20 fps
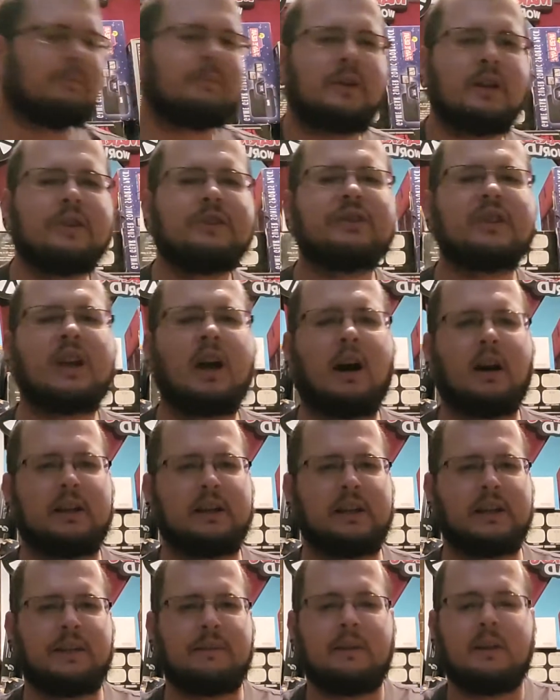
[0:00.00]
Here's the
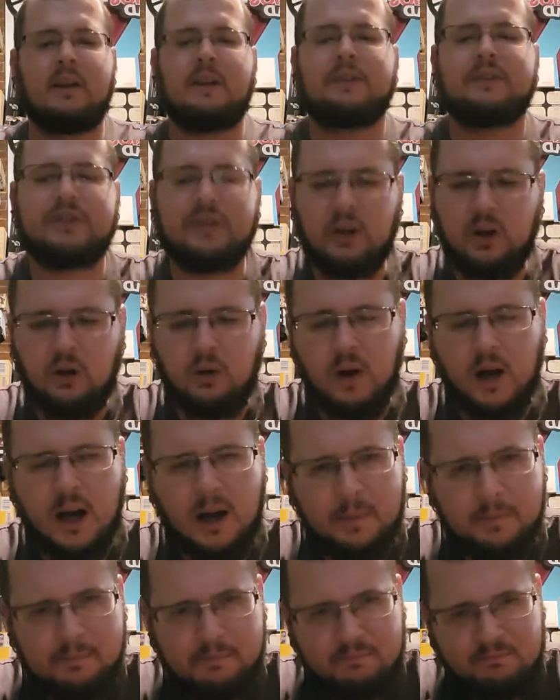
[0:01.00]
oddity. So,
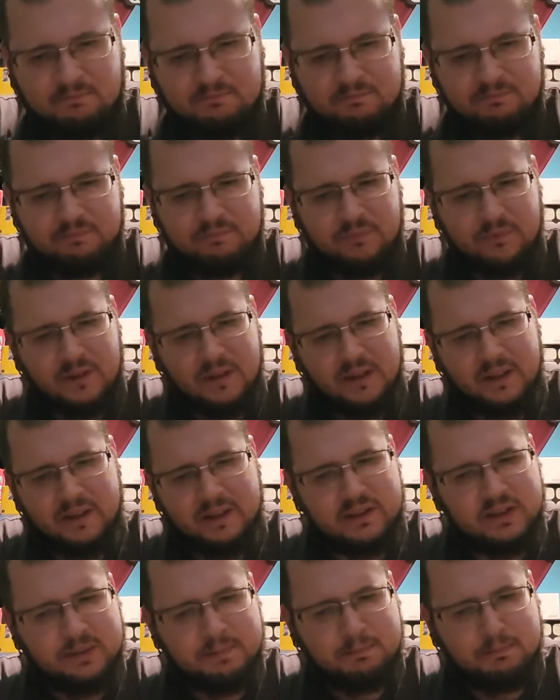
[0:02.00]
I
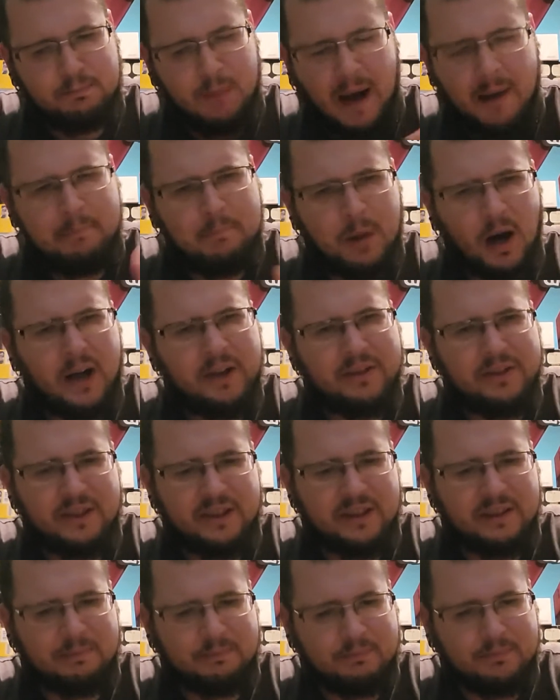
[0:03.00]
bought
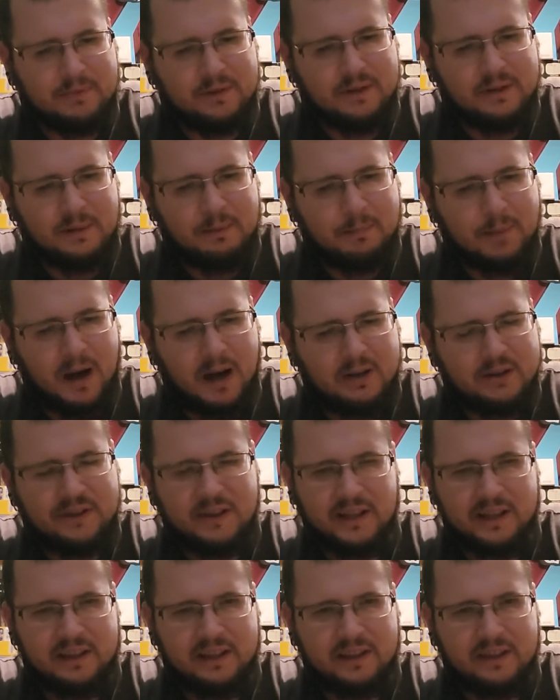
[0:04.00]
the box
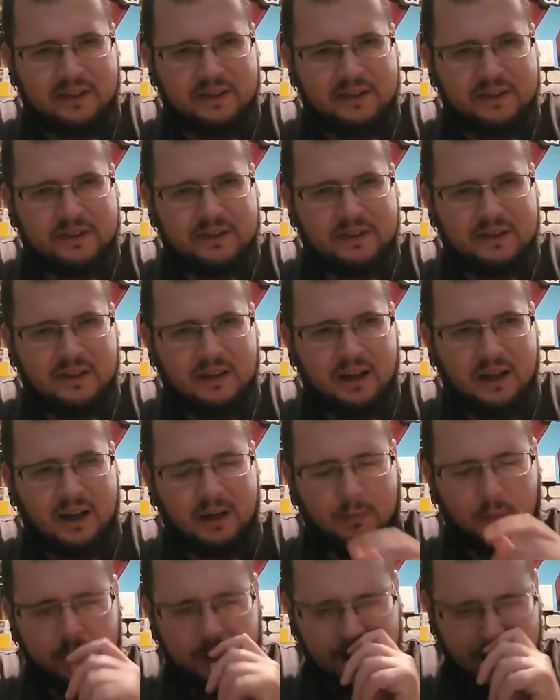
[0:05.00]
like this,
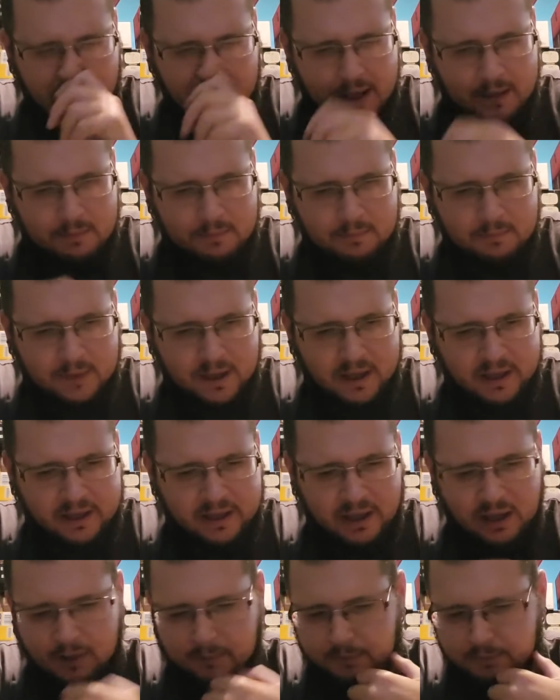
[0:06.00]
with the game, and,